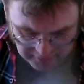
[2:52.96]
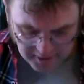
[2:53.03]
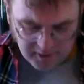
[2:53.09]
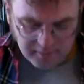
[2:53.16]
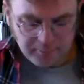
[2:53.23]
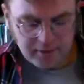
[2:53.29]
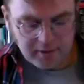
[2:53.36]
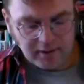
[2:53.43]

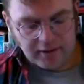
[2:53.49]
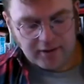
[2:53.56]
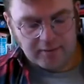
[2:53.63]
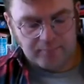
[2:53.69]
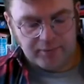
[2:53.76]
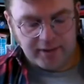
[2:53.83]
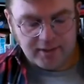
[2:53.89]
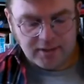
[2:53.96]
the partly
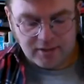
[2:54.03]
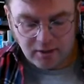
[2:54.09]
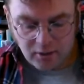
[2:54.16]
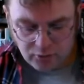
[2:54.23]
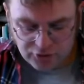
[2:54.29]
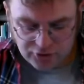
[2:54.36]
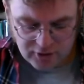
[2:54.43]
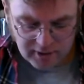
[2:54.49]
completed
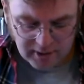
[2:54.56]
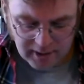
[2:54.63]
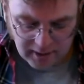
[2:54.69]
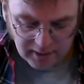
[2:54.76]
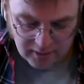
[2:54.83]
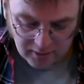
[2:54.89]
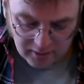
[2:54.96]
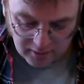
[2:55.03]
ocean
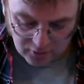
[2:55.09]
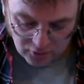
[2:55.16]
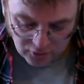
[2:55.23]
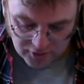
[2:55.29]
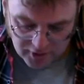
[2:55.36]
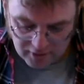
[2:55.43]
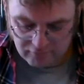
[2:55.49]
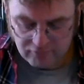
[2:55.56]
liner
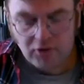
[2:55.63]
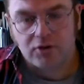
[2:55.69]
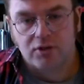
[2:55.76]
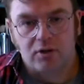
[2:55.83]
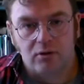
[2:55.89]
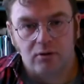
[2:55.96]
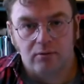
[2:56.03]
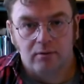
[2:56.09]
Conte
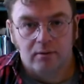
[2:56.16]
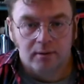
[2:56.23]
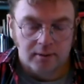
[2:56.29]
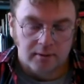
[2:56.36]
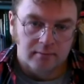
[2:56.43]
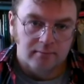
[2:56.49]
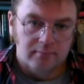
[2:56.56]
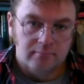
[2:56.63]
Rosso,
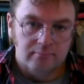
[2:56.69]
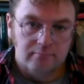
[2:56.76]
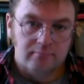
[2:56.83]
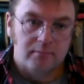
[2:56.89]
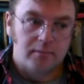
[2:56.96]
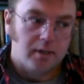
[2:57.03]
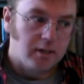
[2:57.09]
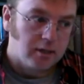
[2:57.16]

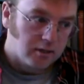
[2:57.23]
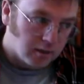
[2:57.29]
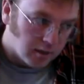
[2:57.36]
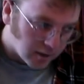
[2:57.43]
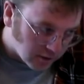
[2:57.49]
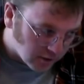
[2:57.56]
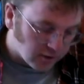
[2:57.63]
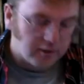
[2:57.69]

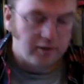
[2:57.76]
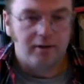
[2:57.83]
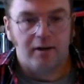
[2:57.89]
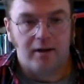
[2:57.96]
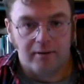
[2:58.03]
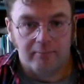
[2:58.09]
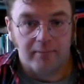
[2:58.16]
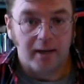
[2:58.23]

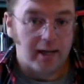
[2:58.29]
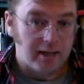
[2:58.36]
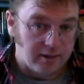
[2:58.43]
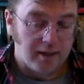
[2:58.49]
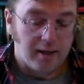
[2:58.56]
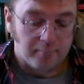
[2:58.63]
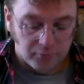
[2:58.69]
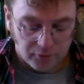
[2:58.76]
at
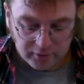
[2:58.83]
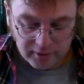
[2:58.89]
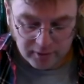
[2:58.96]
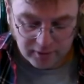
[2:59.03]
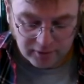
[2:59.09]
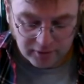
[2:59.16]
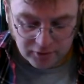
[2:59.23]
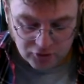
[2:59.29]
that point
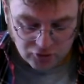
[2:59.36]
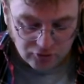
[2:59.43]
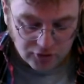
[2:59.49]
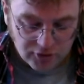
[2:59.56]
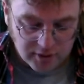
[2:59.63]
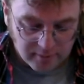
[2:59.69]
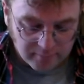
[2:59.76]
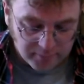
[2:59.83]
under
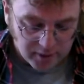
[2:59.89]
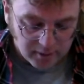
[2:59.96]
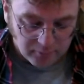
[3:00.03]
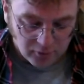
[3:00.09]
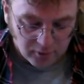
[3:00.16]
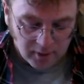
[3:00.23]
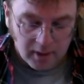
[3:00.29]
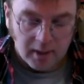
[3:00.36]
construction at
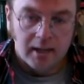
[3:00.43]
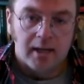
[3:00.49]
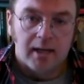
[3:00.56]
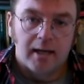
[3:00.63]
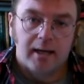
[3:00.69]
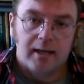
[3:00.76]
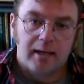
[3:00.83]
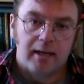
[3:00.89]
Beardmore,
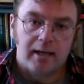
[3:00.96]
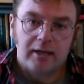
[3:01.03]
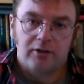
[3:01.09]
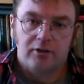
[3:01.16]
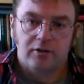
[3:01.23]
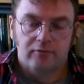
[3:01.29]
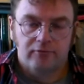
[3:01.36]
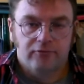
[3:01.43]
and had
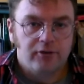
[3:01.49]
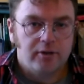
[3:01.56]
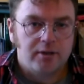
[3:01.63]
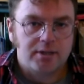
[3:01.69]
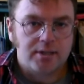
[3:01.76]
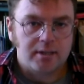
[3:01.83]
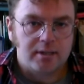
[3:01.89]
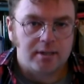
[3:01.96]
it
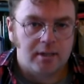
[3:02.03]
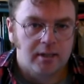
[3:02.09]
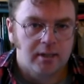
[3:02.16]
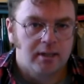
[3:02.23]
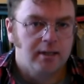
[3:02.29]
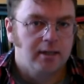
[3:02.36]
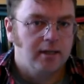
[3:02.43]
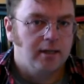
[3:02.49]
converted
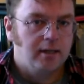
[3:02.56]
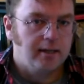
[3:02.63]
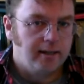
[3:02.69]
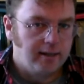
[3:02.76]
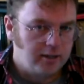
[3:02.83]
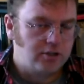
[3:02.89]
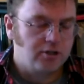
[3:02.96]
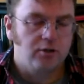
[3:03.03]

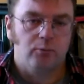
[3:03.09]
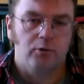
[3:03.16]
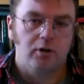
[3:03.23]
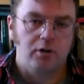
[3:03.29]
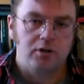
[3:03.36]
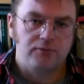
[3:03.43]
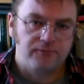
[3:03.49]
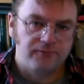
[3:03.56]
into the
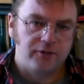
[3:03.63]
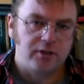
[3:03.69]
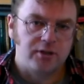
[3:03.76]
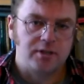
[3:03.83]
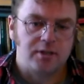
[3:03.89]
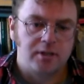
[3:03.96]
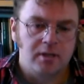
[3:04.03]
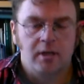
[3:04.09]
world's
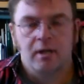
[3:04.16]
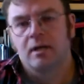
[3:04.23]
first